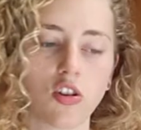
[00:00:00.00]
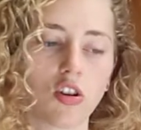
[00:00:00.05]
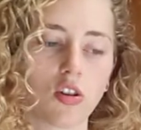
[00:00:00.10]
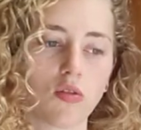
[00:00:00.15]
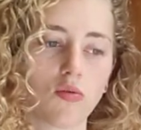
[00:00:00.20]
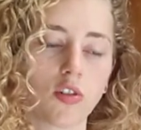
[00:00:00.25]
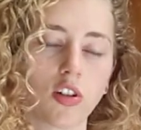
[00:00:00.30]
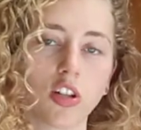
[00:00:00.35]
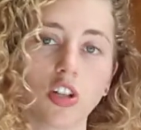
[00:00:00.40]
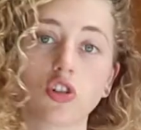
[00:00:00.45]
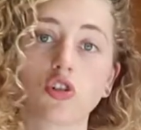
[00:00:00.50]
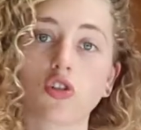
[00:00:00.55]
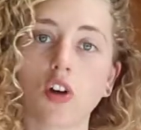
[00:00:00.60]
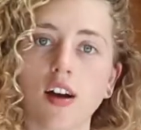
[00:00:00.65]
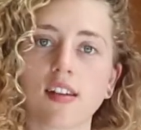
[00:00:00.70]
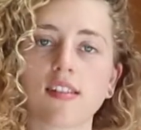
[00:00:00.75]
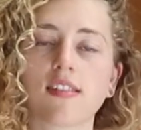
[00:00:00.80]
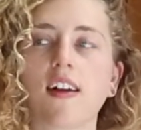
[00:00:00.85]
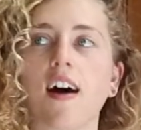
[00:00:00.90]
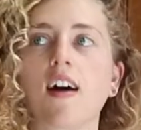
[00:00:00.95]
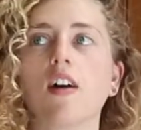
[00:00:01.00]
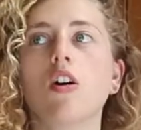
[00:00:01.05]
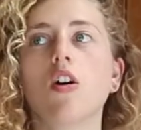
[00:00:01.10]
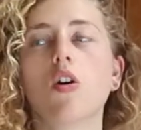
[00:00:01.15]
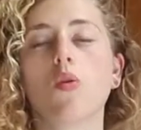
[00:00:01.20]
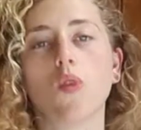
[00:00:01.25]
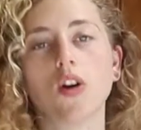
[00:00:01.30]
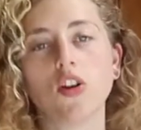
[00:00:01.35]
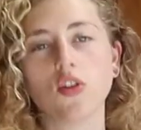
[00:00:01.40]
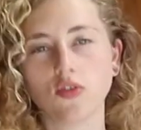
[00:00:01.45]
You can really trust that
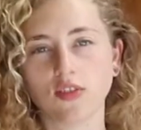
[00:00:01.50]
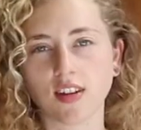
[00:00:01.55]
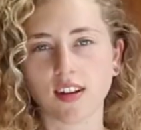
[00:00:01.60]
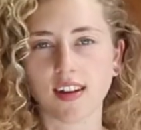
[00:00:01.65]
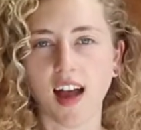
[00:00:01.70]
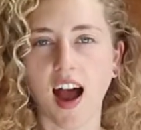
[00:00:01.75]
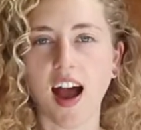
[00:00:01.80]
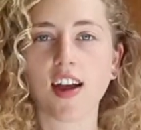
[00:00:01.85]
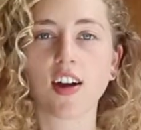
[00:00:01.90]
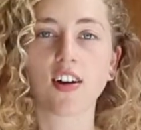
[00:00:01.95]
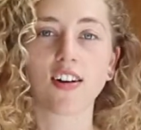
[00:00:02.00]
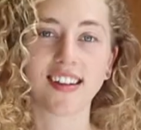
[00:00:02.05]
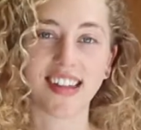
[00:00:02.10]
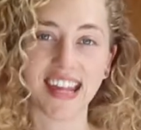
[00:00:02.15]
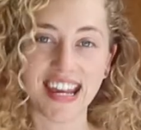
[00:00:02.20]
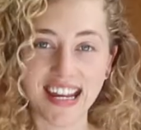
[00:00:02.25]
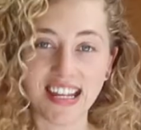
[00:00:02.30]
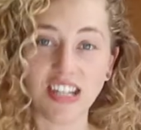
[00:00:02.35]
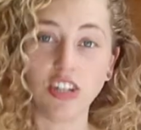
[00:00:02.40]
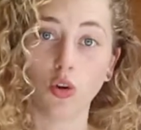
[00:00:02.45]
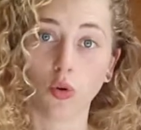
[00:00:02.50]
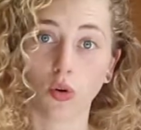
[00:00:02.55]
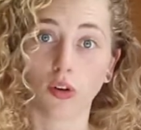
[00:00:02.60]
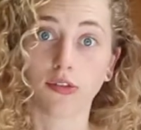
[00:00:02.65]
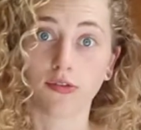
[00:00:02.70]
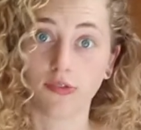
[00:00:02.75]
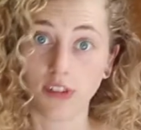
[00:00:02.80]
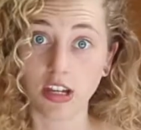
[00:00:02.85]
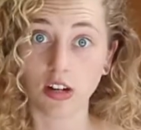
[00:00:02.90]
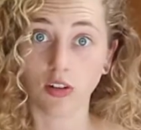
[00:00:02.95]
what you desire is in your
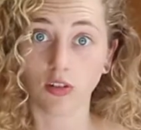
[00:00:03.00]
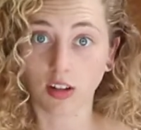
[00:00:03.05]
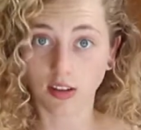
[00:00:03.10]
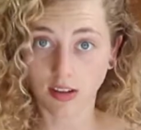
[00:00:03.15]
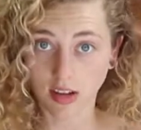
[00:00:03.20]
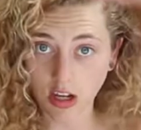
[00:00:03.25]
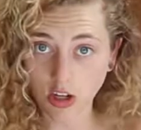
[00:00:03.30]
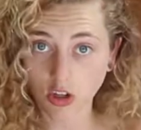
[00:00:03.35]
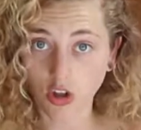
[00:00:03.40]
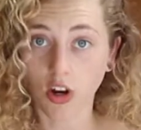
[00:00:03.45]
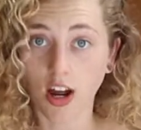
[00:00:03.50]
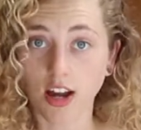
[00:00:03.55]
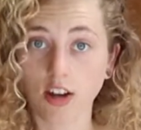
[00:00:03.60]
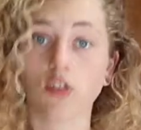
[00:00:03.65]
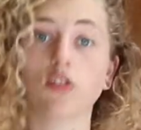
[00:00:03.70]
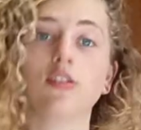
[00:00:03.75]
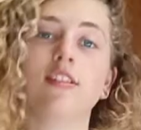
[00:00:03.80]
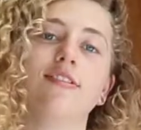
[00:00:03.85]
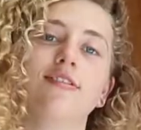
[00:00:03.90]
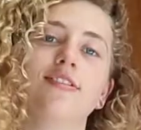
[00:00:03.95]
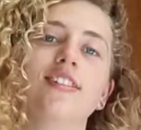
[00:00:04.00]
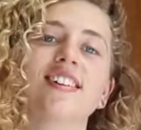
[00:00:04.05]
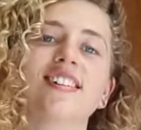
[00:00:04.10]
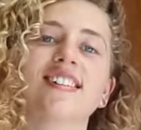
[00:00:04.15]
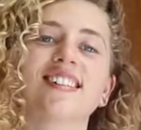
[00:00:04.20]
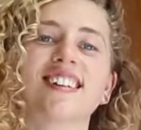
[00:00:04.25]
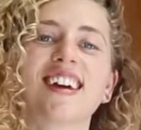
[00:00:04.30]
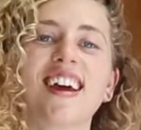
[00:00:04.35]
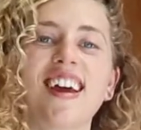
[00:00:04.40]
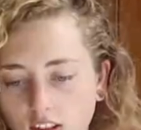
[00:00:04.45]
field. It's in your energy field.